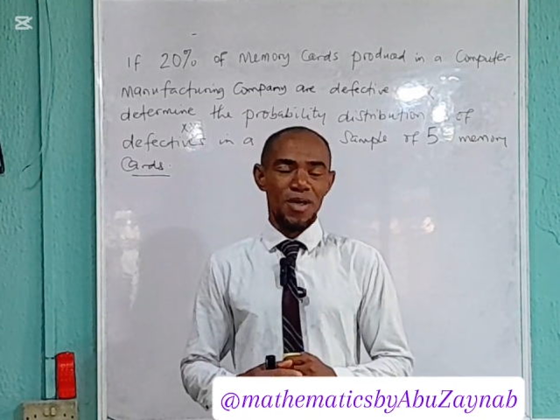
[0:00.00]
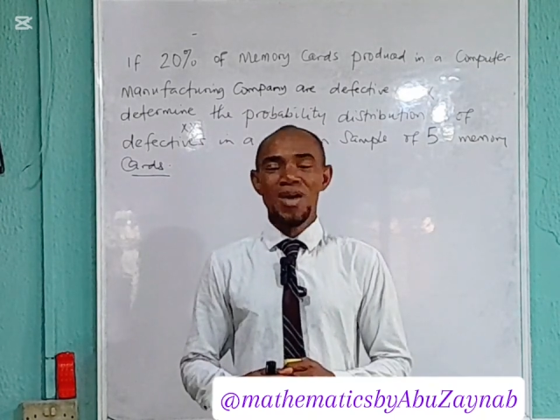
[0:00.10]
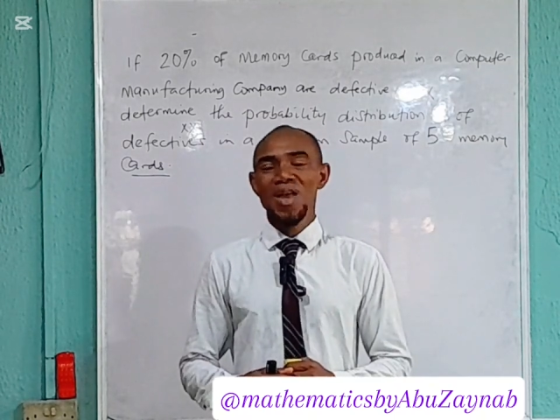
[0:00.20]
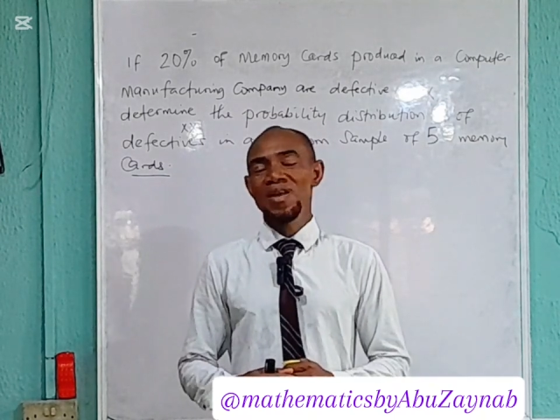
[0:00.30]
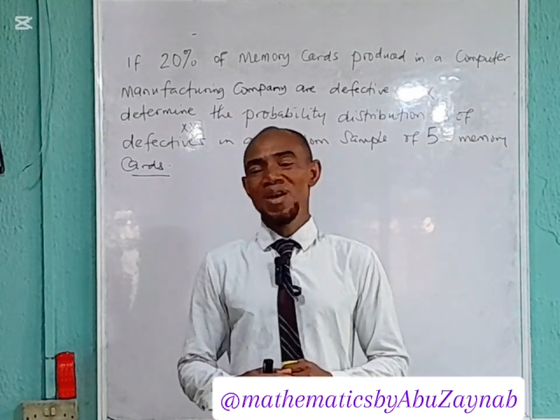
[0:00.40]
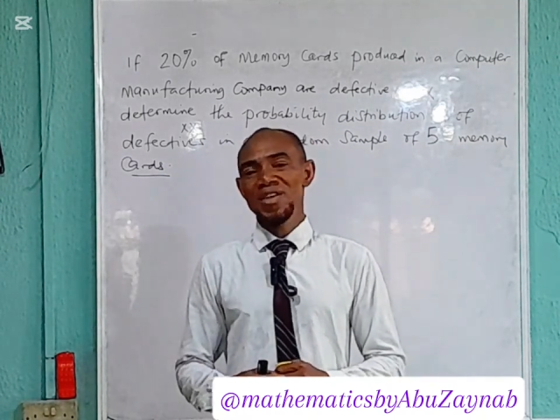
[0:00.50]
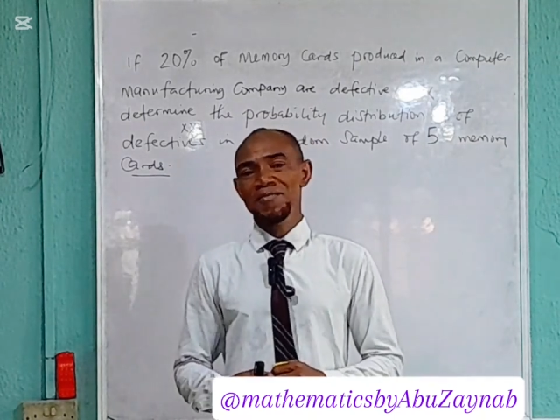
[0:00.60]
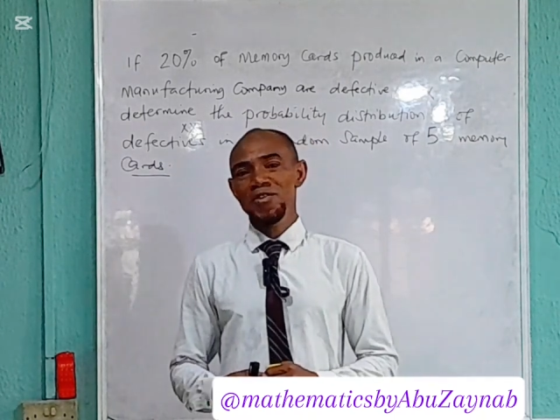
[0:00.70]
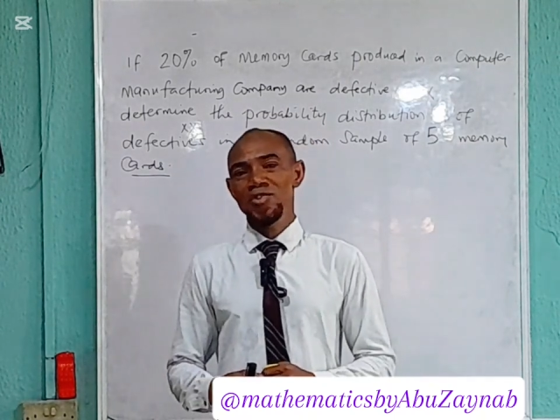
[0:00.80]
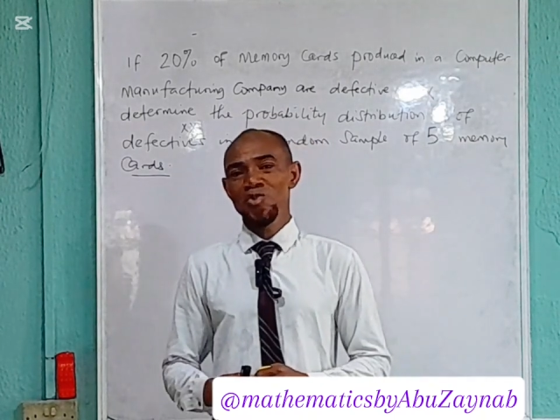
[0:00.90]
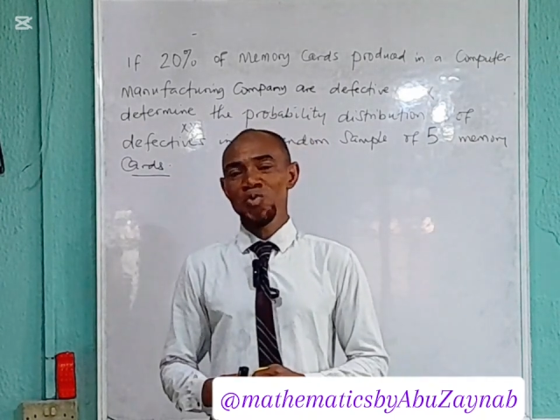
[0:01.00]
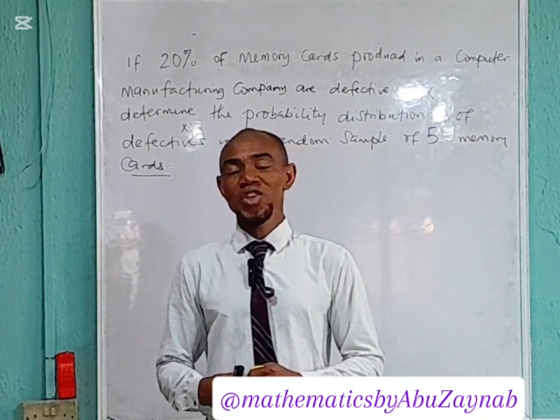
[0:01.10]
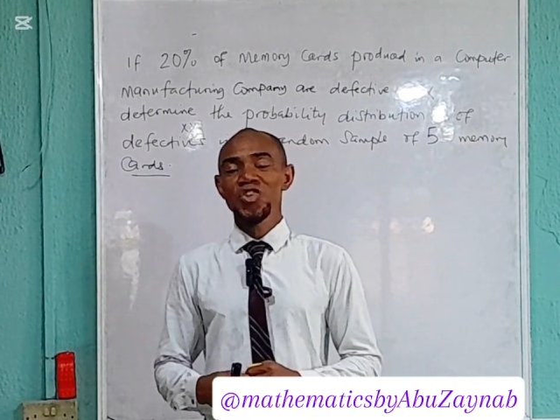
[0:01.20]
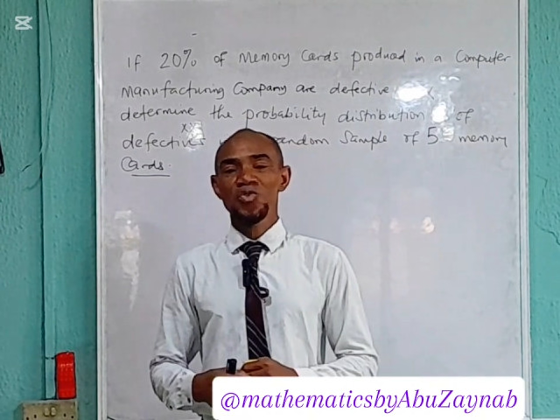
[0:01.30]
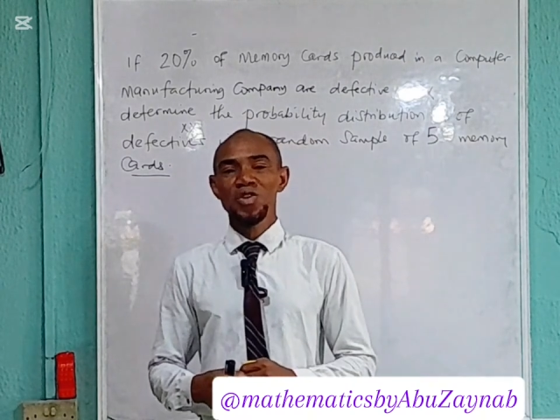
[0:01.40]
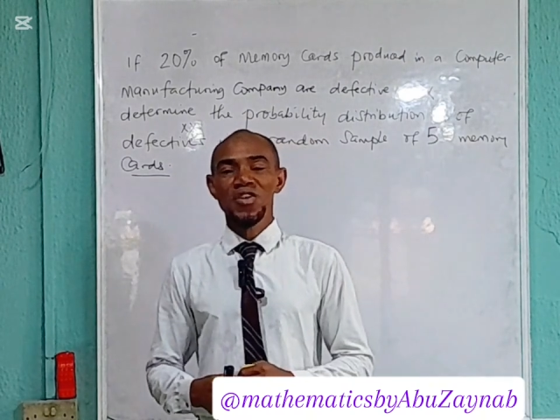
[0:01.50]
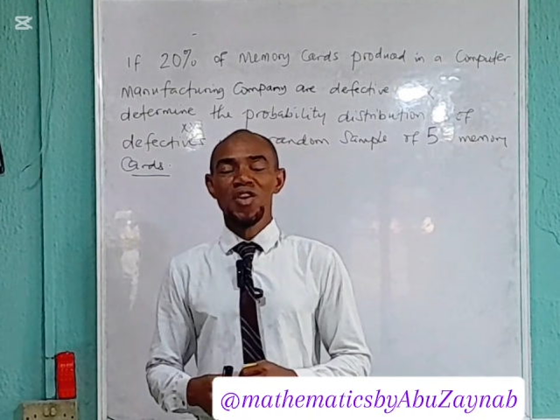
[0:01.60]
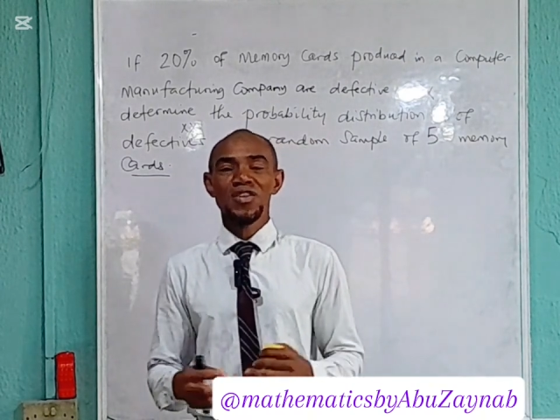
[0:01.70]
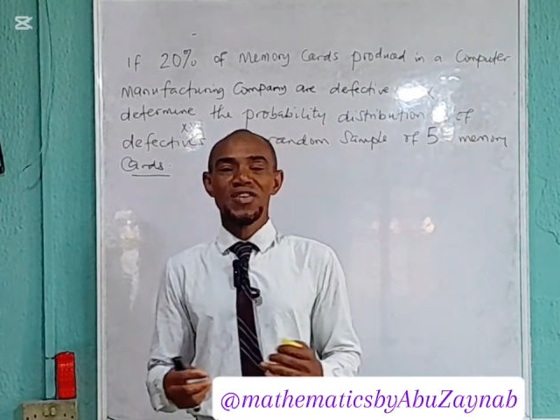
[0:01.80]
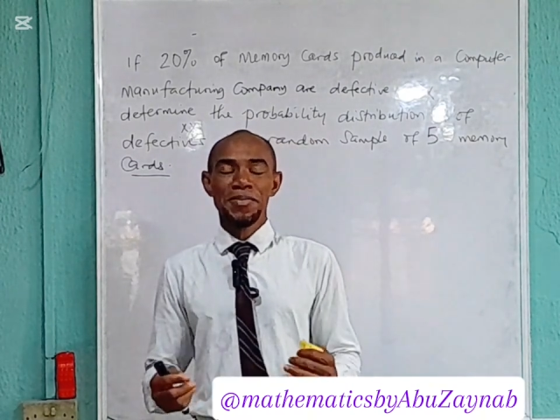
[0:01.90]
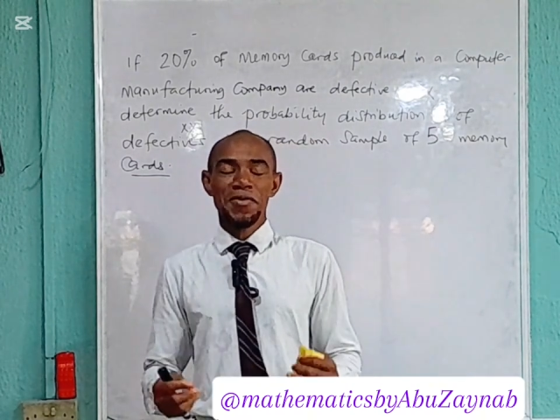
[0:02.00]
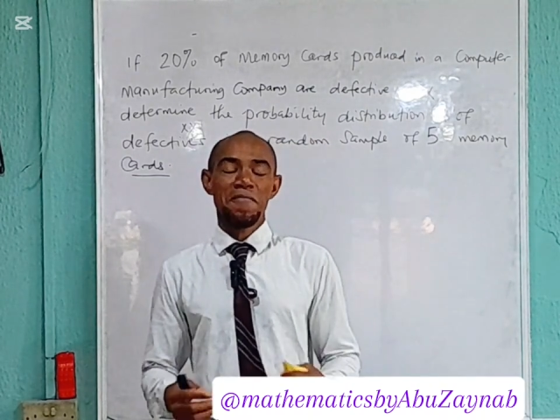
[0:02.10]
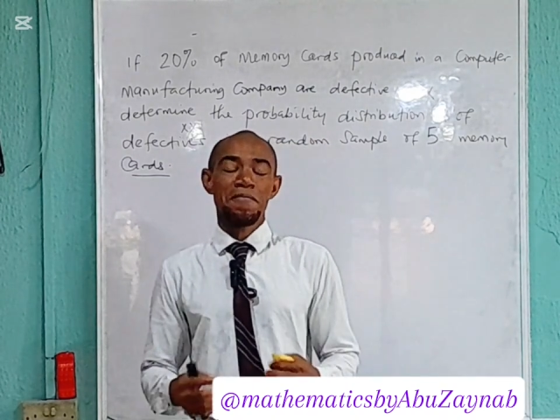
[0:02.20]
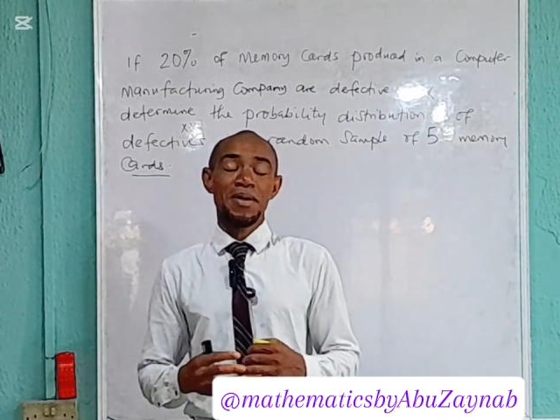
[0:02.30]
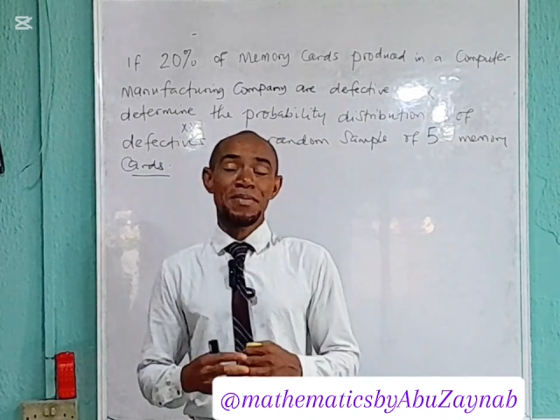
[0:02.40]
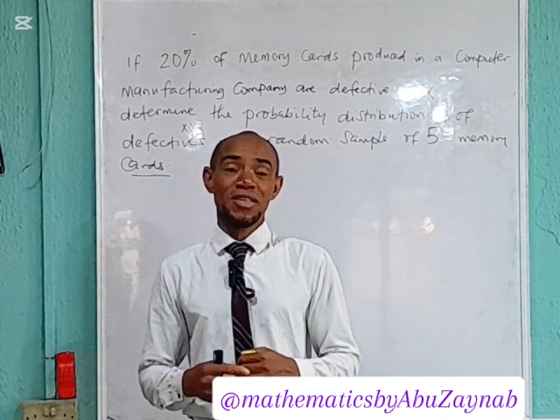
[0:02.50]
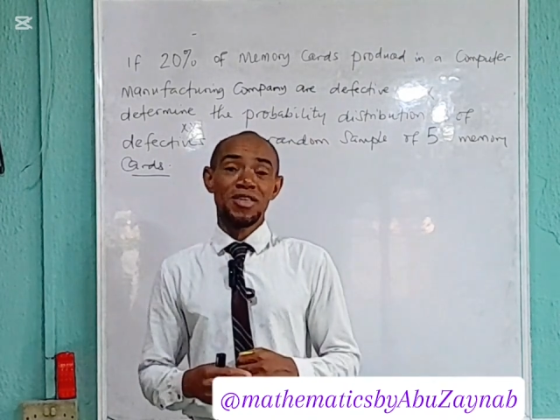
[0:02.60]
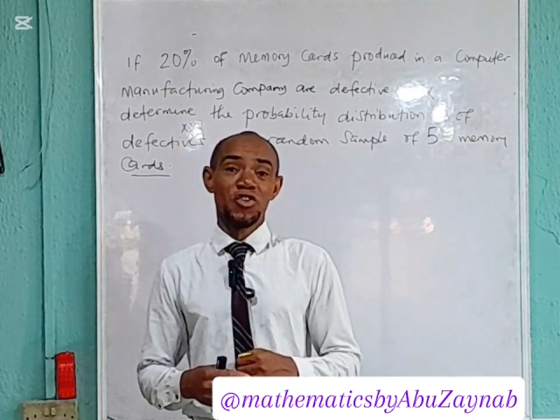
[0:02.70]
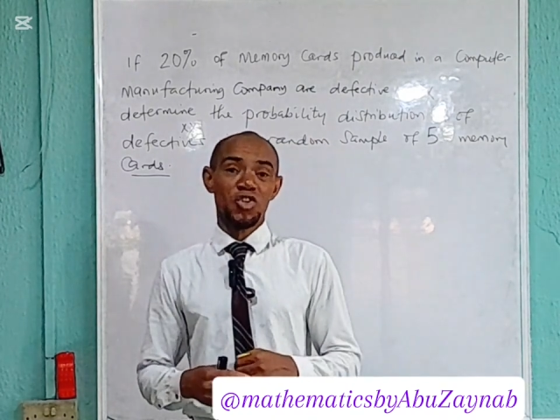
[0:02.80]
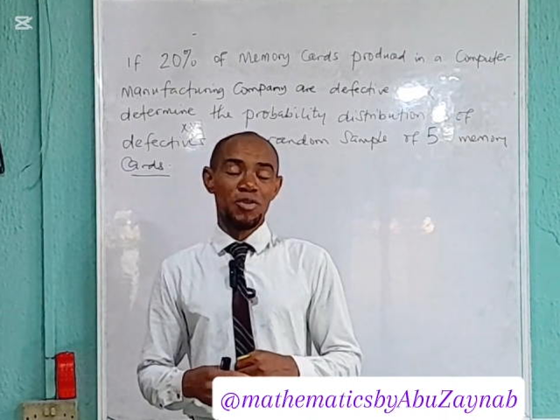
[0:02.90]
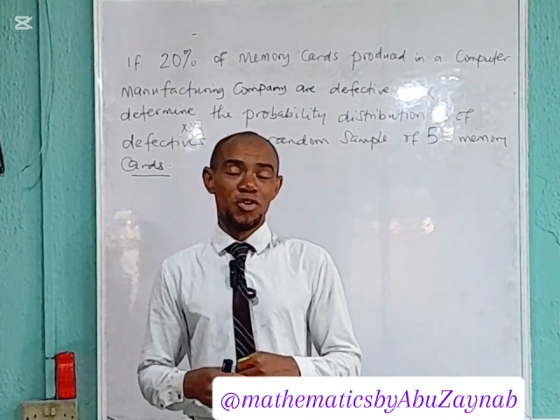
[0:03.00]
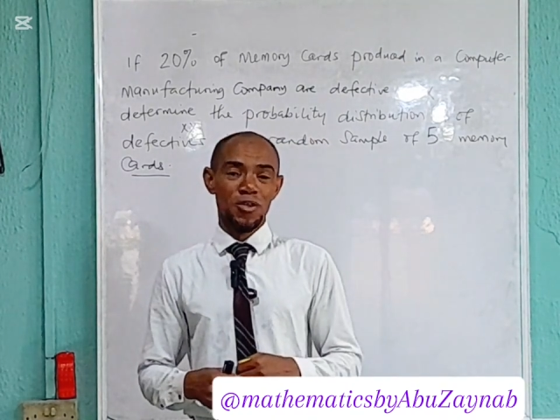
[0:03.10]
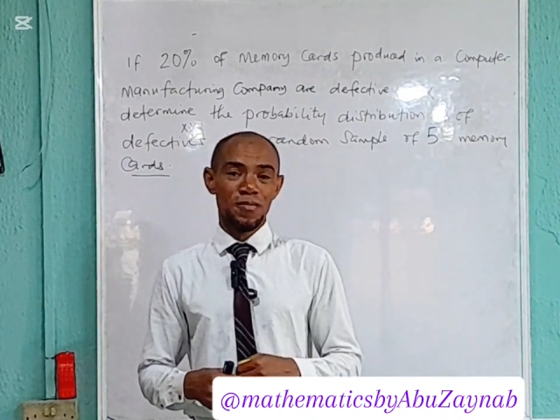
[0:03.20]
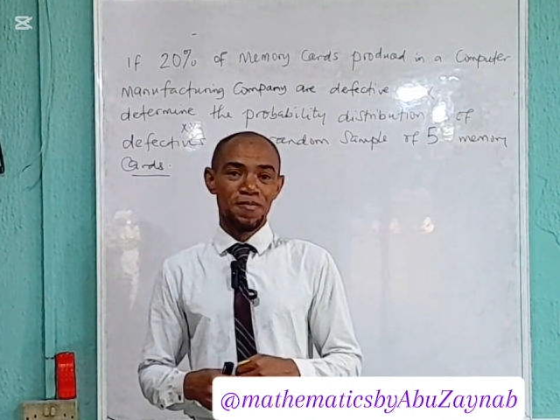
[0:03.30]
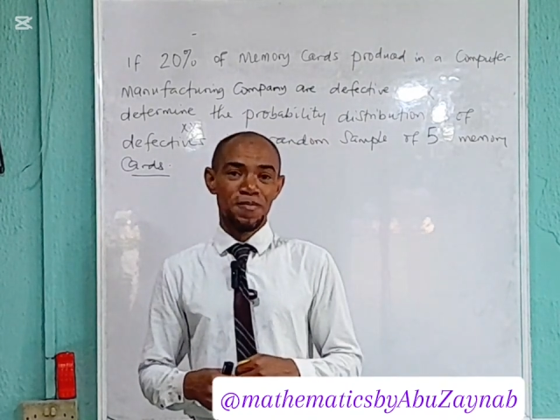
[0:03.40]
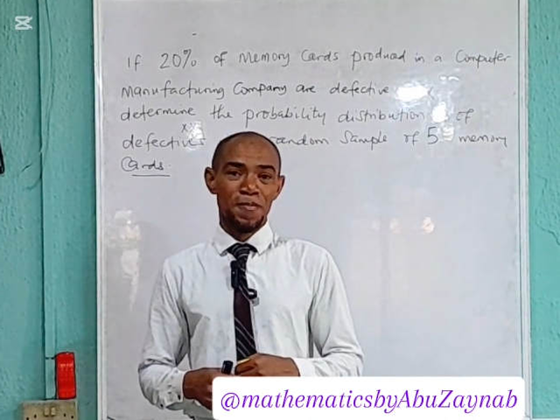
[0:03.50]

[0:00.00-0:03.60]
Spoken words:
In the last video, we introduced the concept of probability distribution,